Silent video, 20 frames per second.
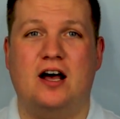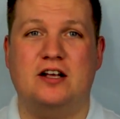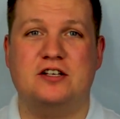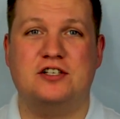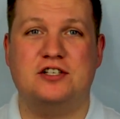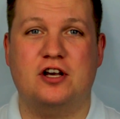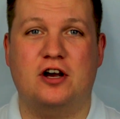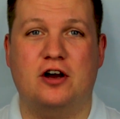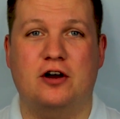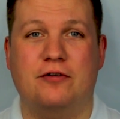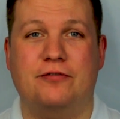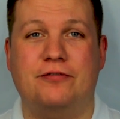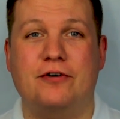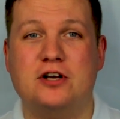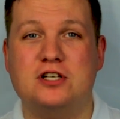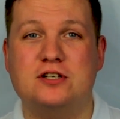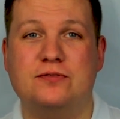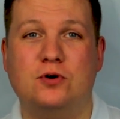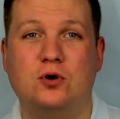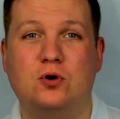So,
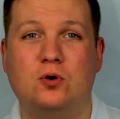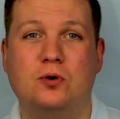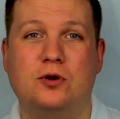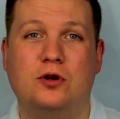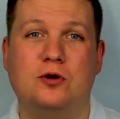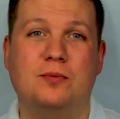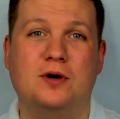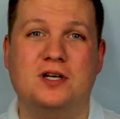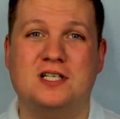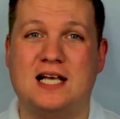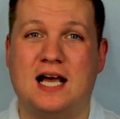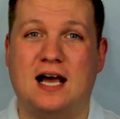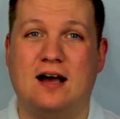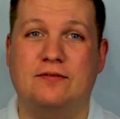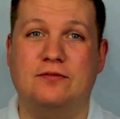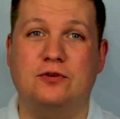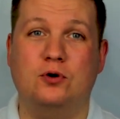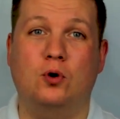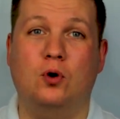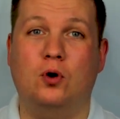first of all, you must
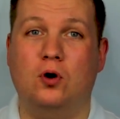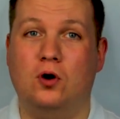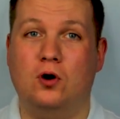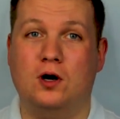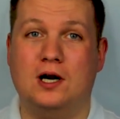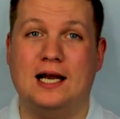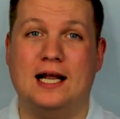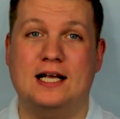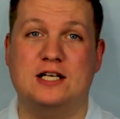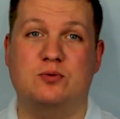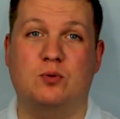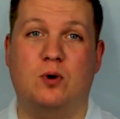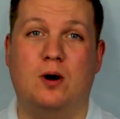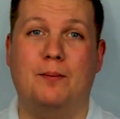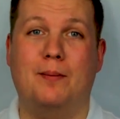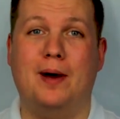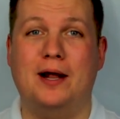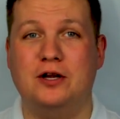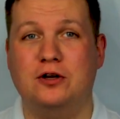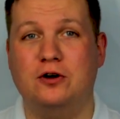have your Class 1
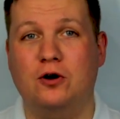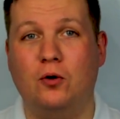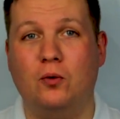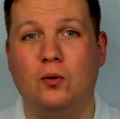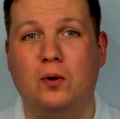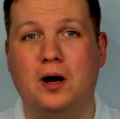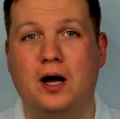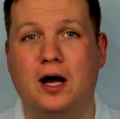medical.